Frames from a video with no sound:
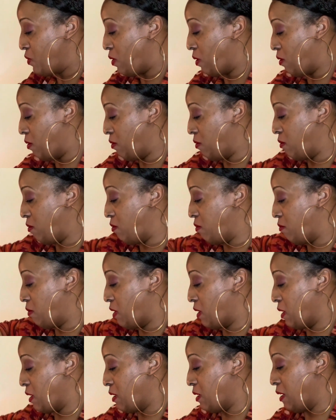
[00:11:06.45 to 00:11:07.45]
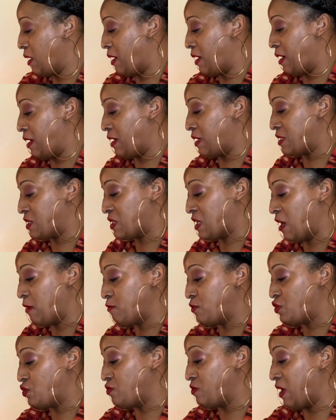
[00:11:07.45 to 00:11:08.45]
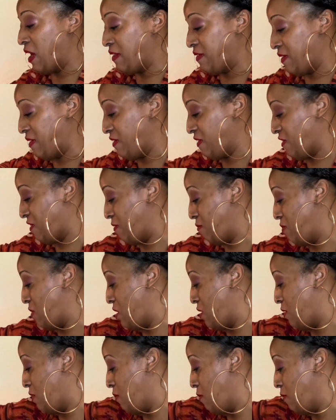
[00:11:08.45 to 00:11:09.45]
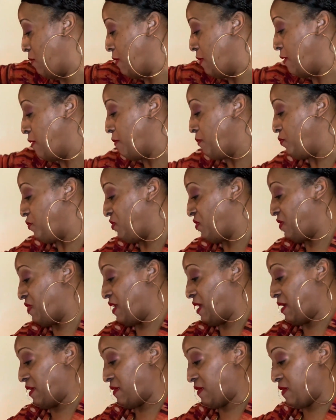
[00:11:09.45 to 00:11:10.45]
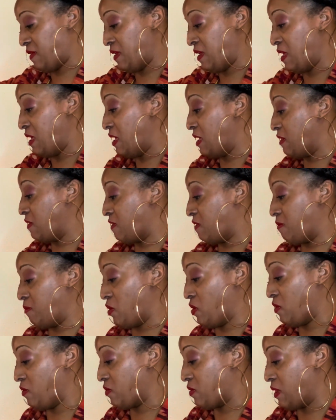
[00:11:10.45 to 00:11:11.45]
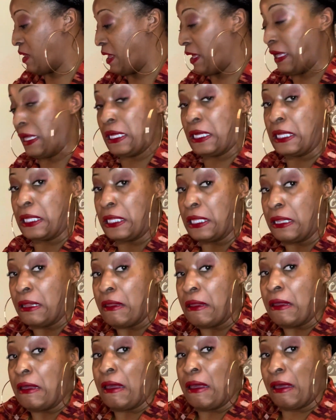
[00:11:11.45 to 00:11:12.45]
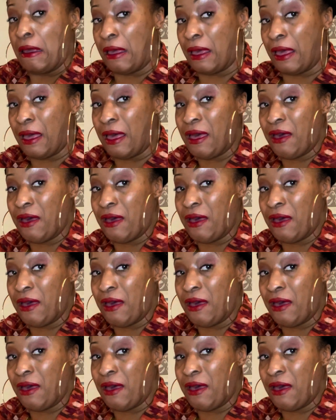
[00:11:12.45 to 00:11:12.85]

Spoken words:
Oh my gosh, I wish you guys can smell this. It smells like heaven.